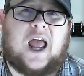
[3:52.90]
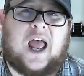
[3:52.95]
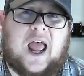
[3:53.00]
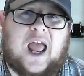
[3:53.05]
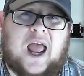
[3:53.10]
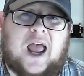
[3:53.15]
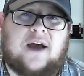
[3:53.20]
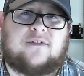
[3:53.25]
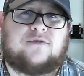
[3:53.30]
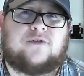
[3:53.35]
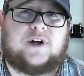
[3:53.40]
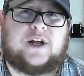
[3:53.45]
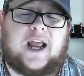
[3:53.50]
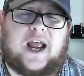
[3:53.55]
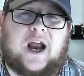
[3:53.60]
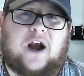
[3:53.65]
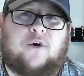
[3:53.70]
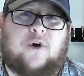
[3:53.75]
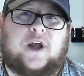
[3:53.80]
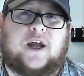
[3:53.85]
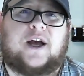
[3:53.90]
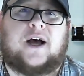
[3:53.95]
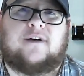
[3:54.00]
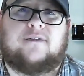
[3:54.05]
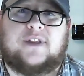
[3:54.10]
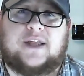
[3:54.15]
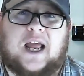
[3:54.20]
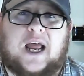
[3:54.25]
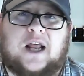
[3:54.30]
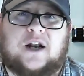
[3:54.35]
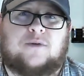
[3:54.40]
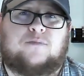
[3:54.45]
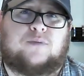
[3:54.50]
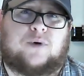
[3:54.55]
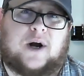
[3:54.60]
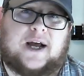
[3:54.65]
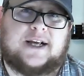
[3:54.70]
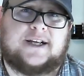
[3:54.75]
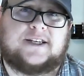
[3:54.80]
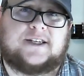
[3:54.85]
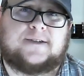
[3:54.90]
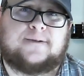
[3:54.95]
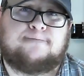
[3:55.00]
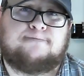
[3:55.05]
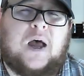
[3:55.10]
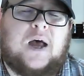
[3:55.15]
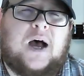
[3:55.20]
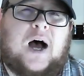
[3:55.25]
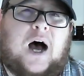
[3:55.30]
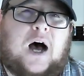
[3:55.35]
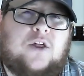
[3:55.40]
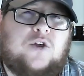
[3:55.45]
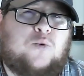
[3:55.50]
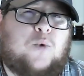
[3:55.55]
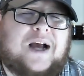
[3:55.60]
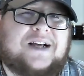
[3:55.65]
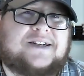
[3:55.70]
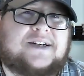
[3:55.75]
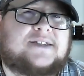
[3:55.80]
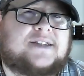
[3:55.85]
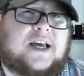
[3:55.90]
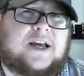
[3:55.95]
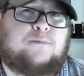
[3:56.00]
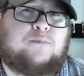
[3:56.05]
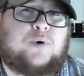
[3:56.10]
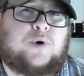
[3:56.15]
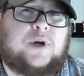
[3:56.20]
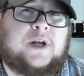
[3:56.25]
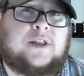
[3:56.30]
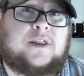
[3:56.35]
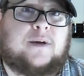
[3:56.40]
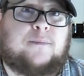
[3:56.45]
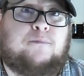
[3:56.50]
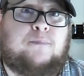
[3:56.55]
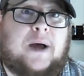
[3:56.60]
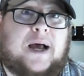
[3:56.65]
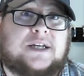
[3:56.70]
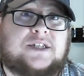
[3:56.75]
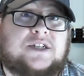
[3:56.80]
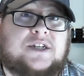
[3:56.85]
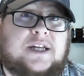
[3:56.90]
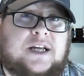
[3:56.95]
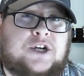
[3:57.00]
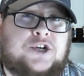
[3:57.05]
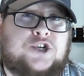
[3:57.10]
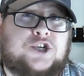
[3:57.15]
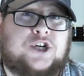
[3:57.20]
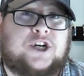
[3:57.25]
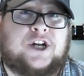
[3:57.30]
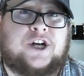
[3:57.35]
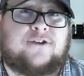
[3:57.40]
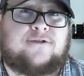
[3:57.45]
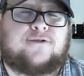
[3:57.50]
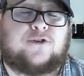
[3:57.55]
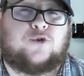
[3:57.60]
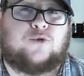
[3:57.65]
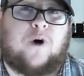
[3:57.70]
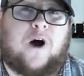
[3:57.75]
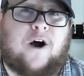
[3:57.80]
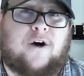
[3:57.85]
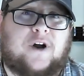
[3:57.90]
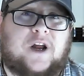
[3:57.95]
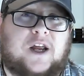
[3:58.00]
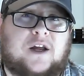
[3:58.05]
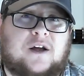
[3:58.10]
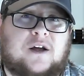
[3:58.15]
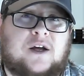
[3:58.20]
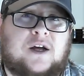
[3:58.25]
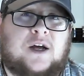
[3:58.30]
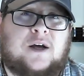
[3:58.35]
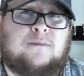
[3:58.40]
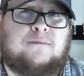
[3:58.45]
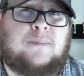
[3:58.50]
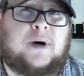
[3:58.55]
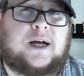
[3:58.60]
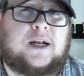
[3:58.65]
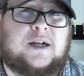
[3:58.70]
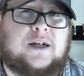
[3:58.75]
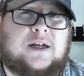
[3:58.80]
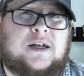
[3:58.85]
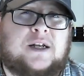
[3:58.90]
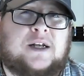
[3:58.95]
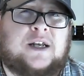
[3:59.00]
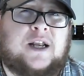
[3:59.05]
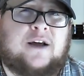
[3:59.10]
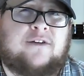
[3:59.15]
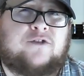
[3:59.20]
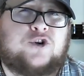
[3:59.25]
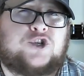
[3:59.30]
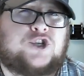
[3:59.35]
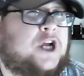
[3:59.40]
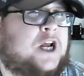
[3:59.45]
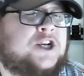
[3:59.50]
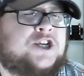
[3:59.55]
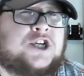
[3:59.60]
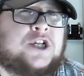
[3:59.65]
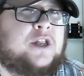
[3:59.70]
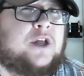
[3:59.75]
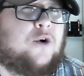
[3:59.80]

every area of the enterprise. Otherwise, it's like putting the best engine in a Ferrari, but never changing the